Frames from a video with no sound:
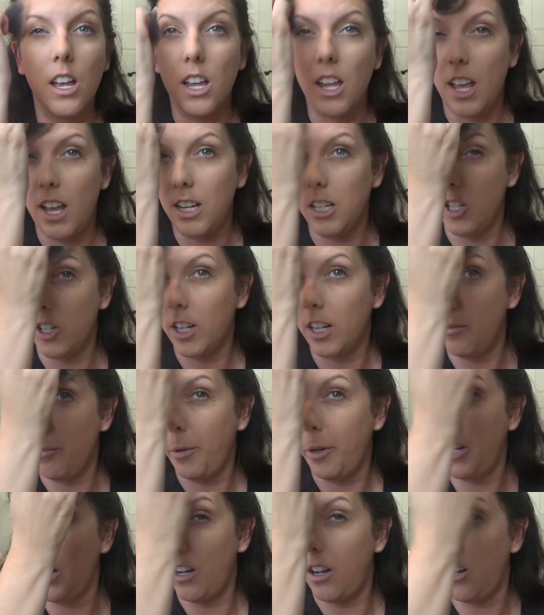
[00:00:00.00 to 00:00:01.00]
And you're gonna
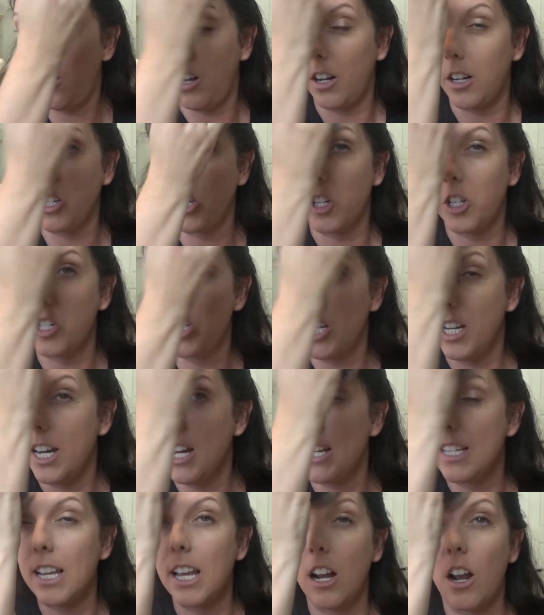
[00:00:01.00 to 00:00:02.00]
put it on your
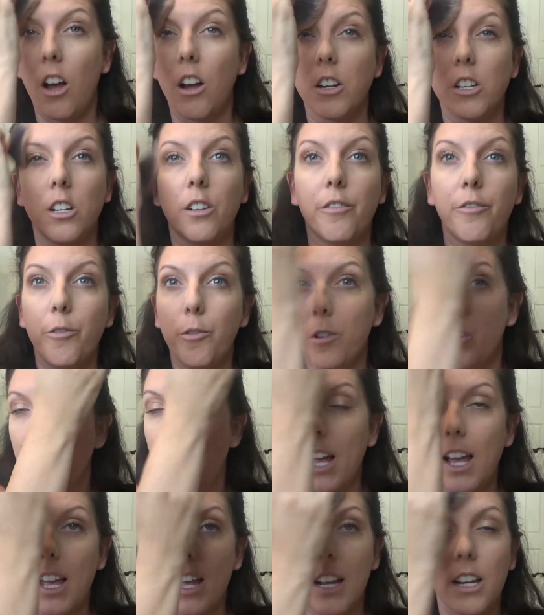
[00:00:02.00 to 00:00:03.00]
cheeks and on your
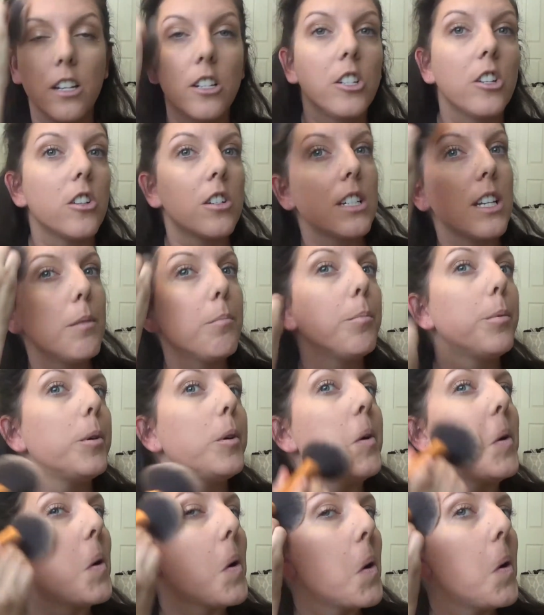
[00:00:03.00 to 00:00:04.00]
forehead and your
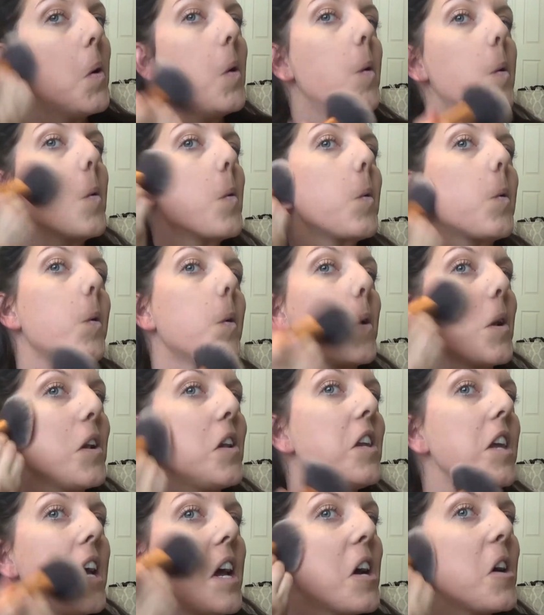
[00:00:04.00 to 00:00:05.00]
temple, going
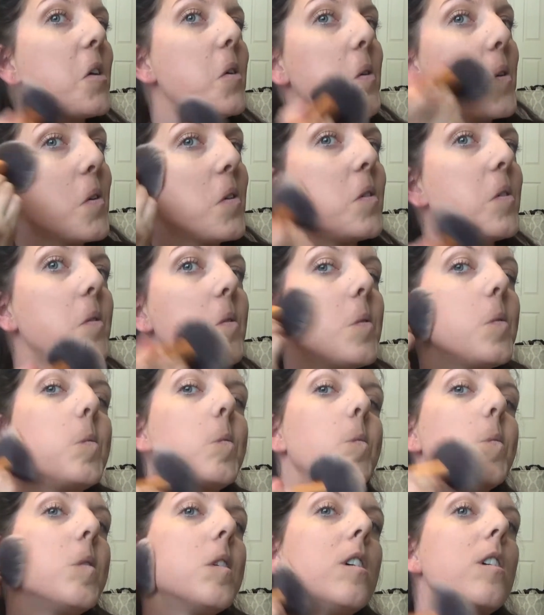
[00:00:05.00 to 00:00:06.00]
down,
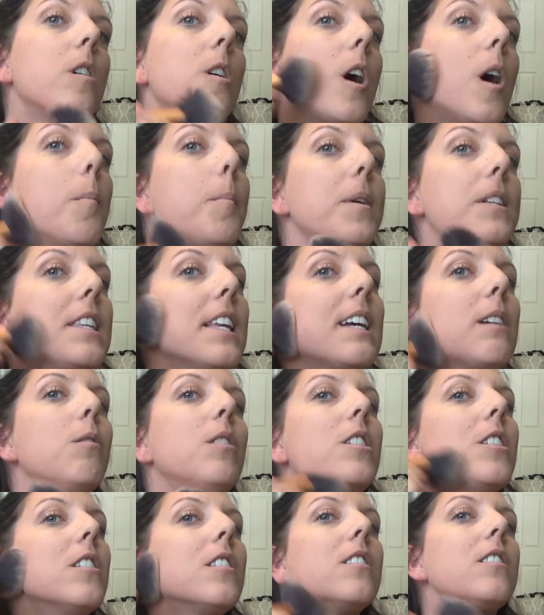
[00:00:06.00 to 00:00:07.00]
almost like when
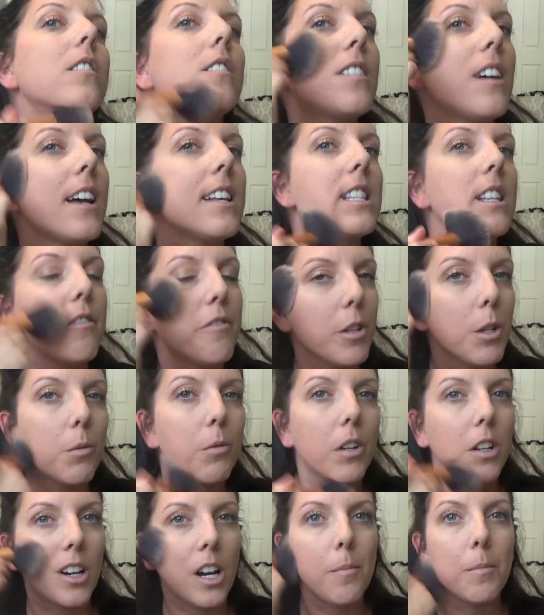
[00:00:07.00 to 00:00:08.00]
you're, as if you
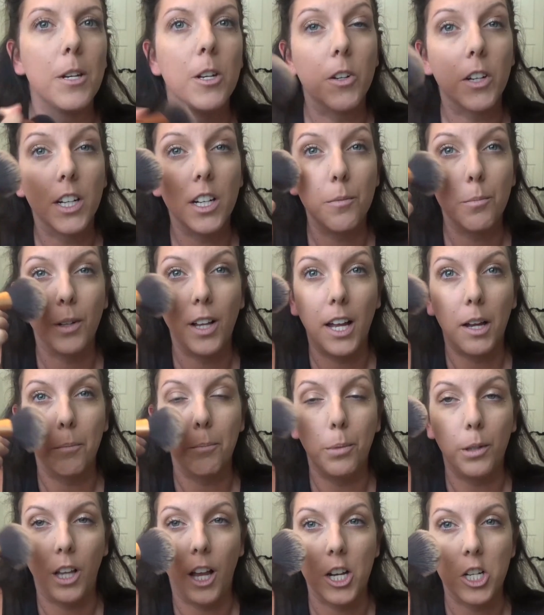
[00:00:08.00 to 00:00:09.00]
were, I mean, you're going to apply
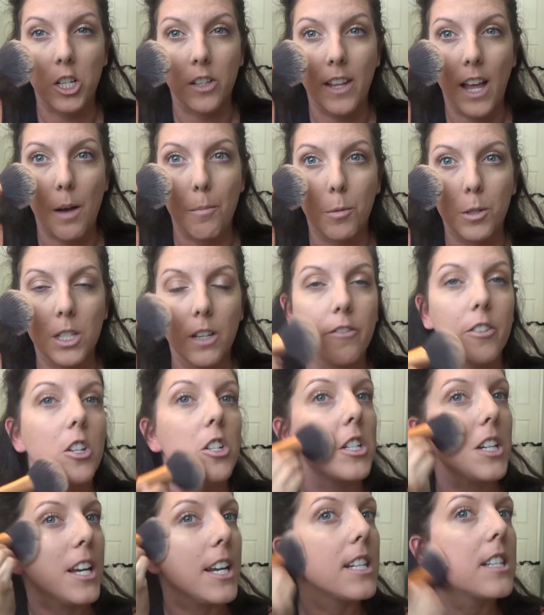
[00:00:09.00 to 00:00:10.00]
blush on the apples of your
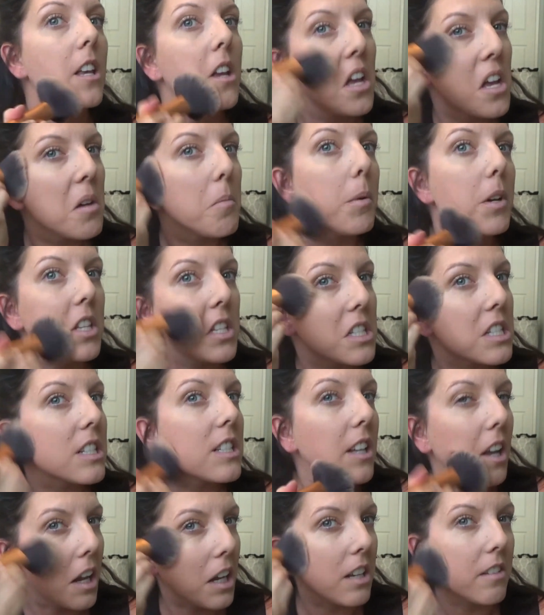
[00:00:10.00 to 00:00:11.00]
cheeks, but this is
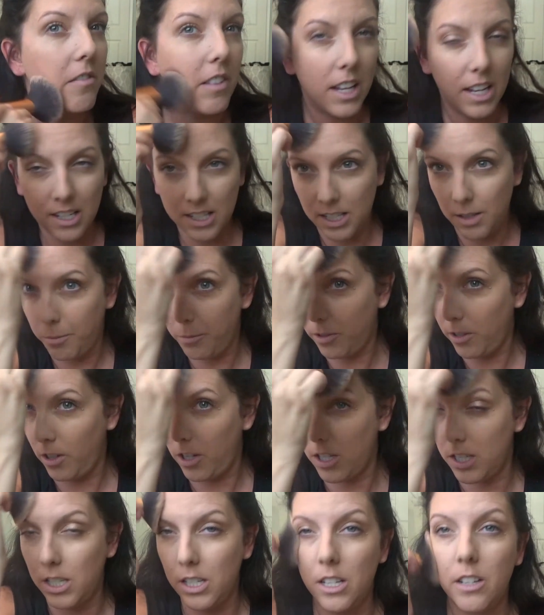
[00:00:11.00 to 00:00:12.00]
kind of like similar
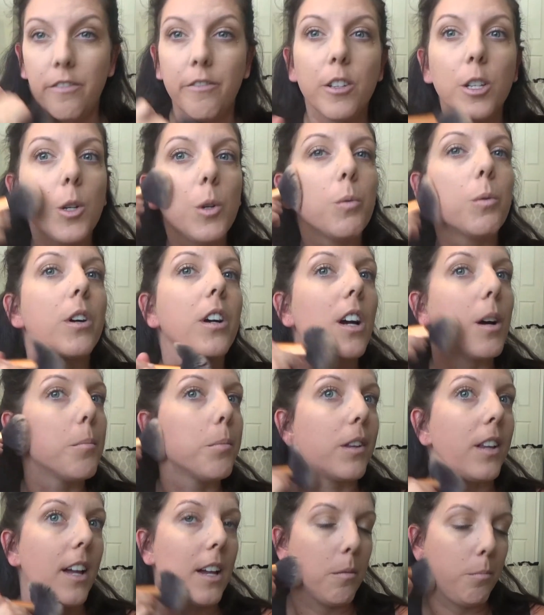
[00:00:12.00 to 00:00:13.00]
as if you were
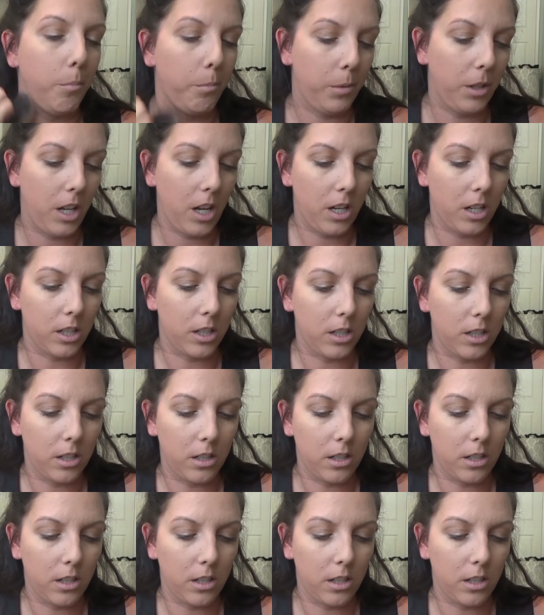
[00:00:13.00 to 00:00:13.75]
applying blush.